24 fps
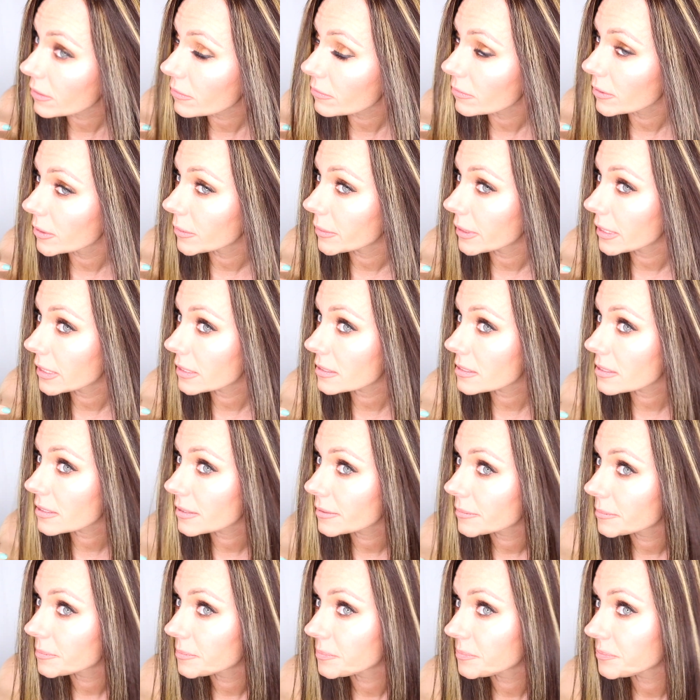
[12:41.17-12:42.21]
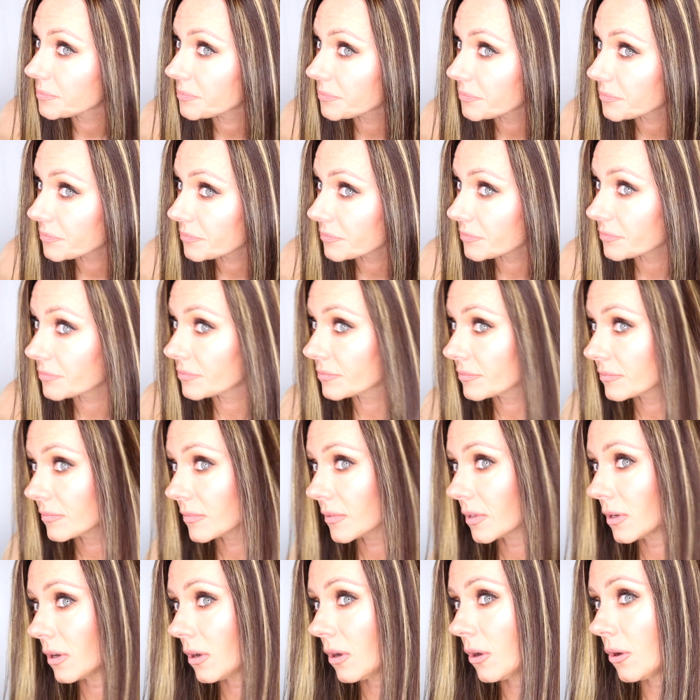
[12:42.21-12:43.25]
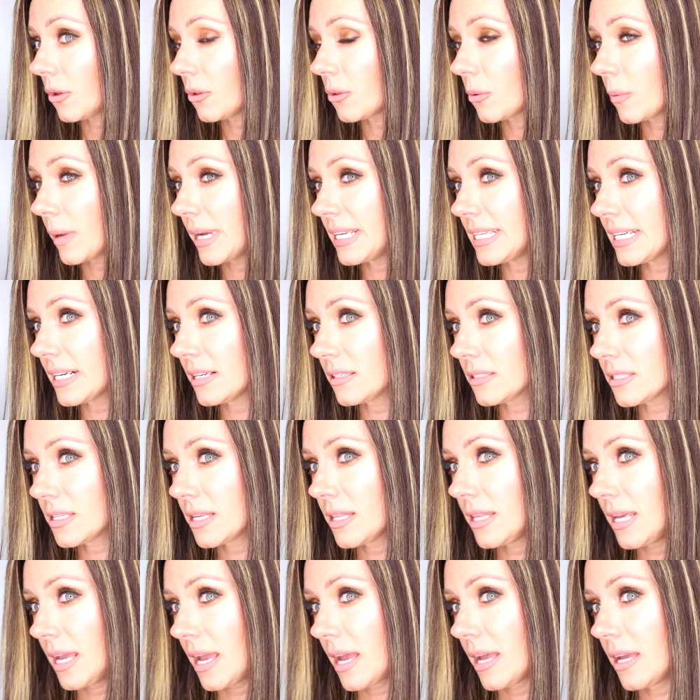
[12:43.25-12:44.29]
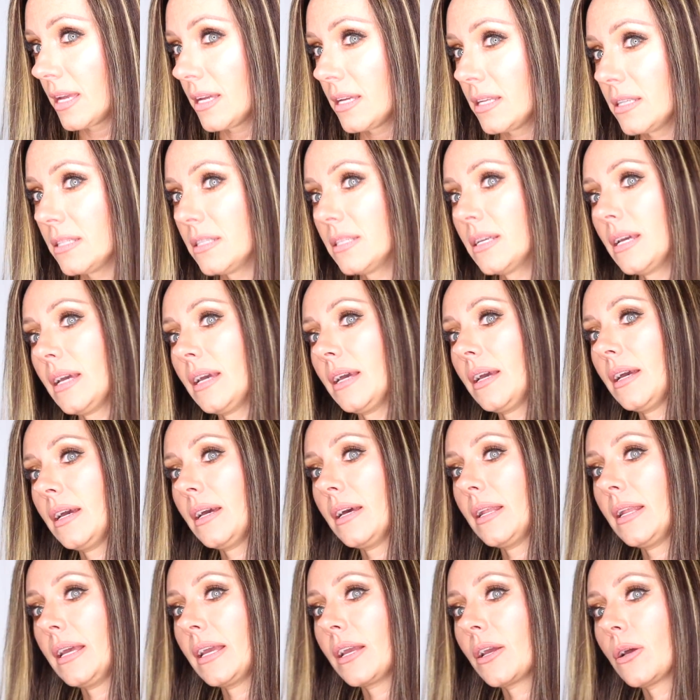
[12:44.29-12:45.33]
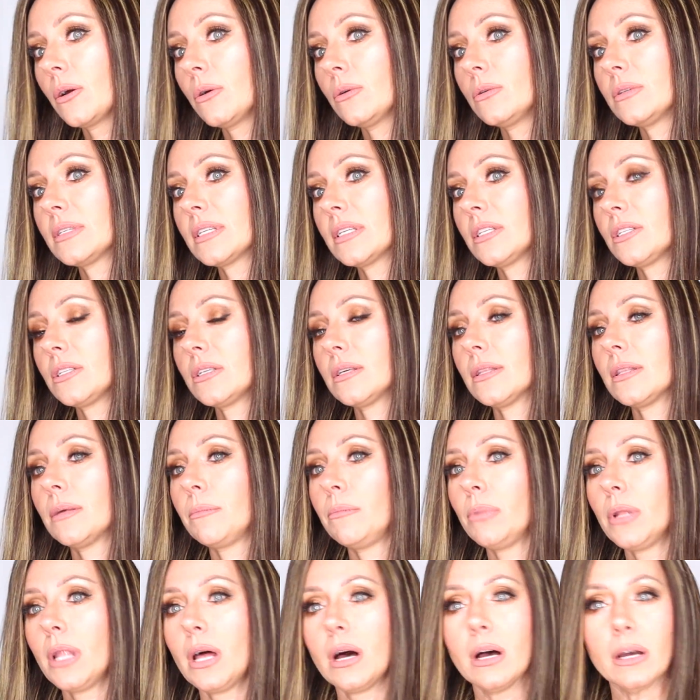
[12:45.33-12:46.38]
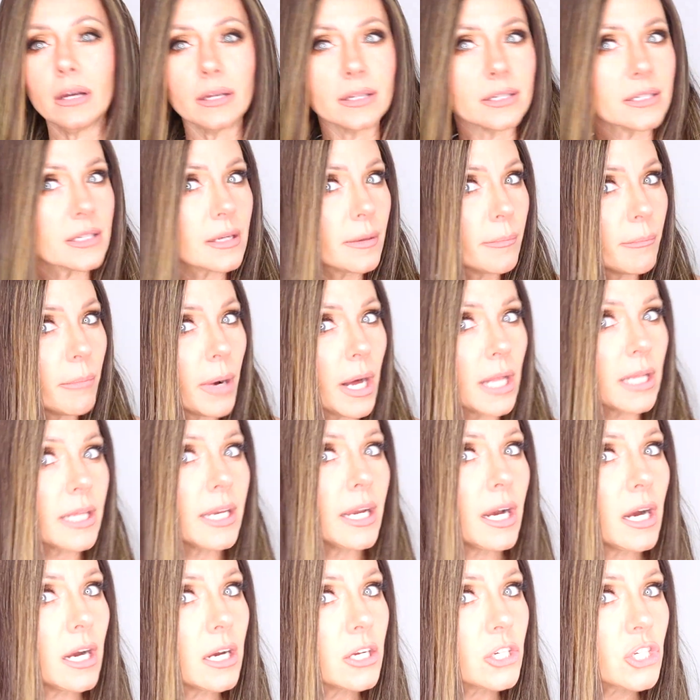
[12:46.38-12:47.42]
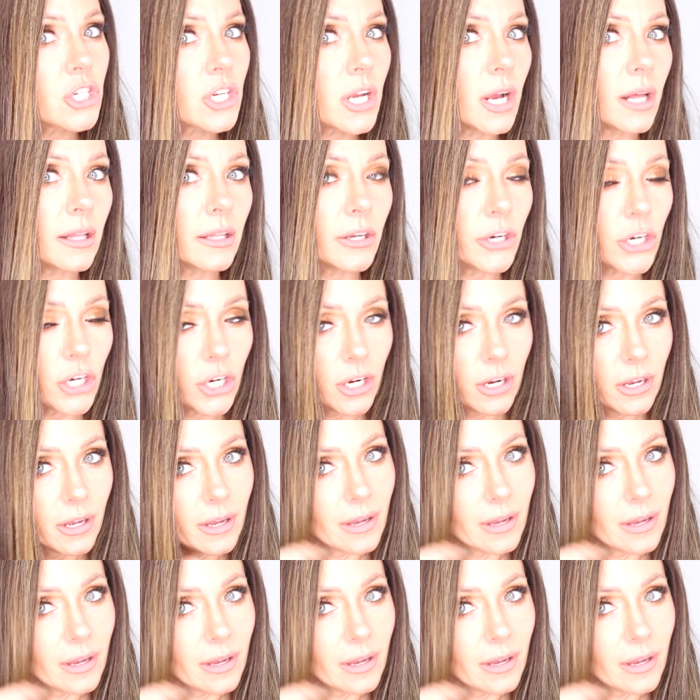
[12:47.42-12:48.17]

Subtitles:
through it all the way down to the end, and it goes into the blonde balayage color.